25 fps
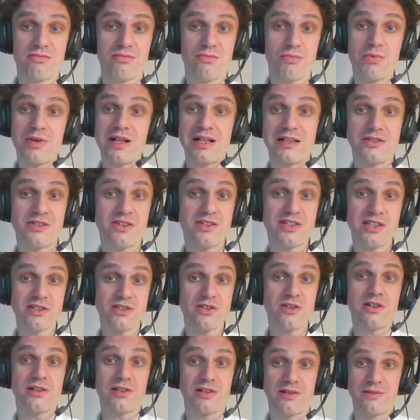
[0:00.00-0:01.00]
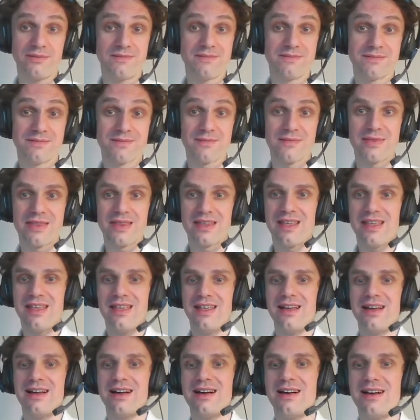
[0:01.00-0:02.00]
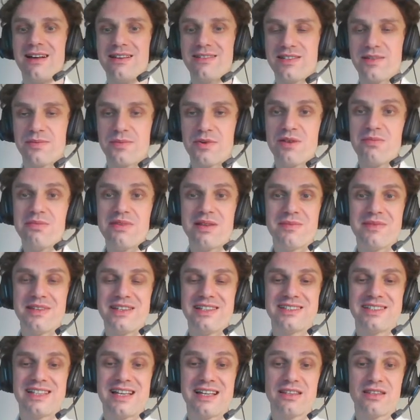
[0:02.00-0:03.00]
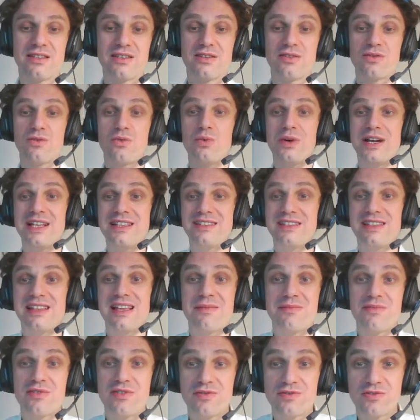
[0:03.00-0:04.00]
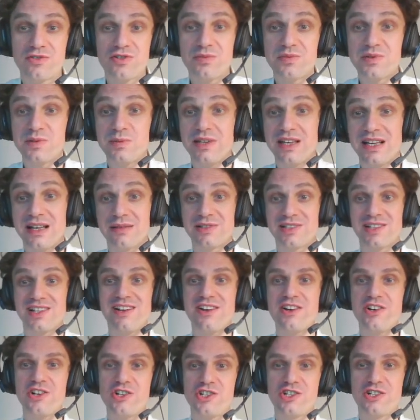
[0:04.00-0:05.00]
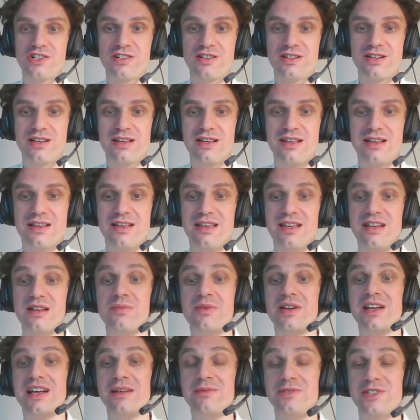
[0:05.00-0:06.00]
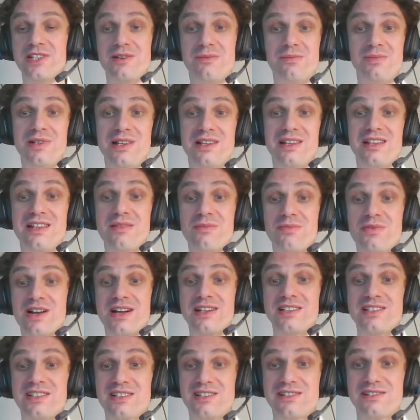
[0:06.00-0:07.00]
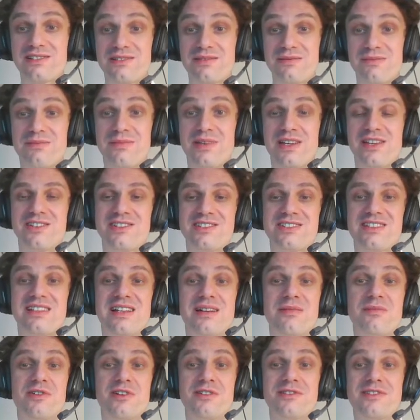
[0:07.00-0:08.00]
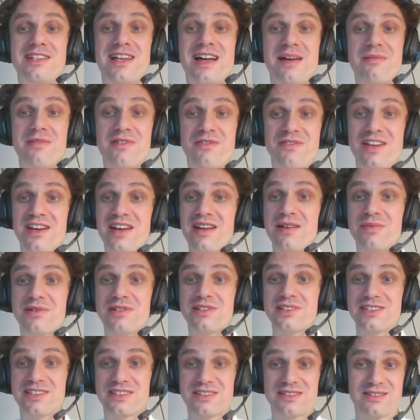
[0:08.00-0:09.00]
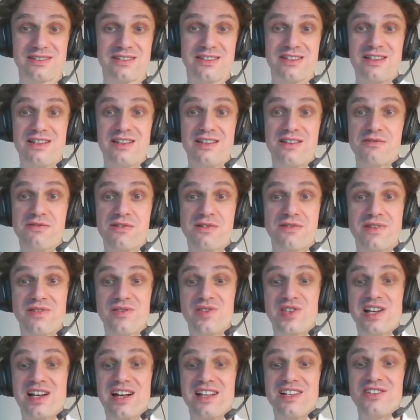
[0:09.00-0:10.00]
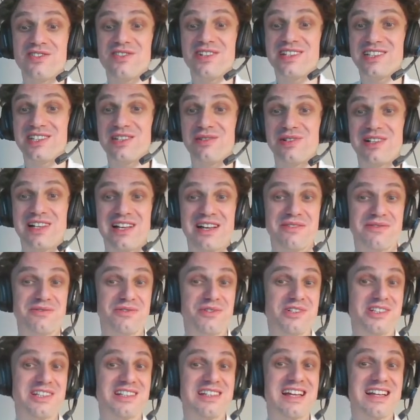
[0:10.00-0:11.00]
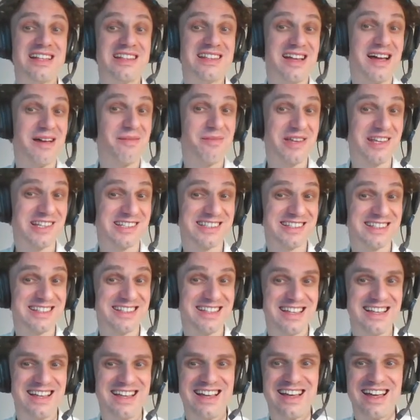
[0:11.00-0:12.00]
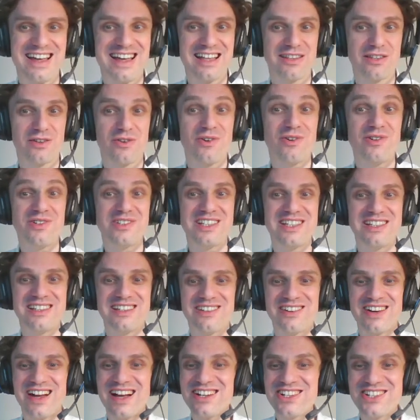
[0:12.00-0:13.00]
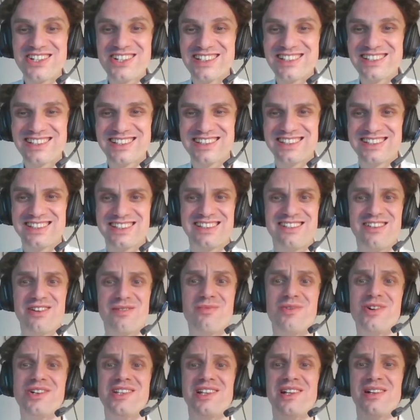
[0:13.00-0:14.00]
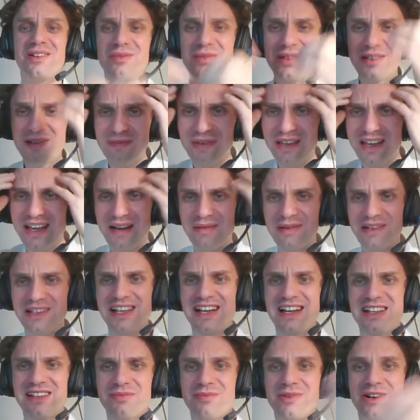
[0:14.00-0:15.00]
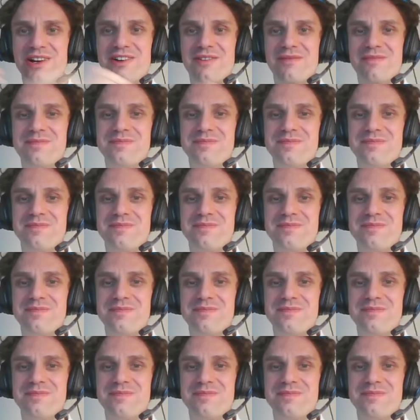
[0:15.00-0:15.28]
Well, not at all. The problem is that when the number of groups becomes large, it becomes completely impractical, because the number of dummy variables, for 50 countries you will have 49 dummies, and all the interactions, your model will become a nightmare.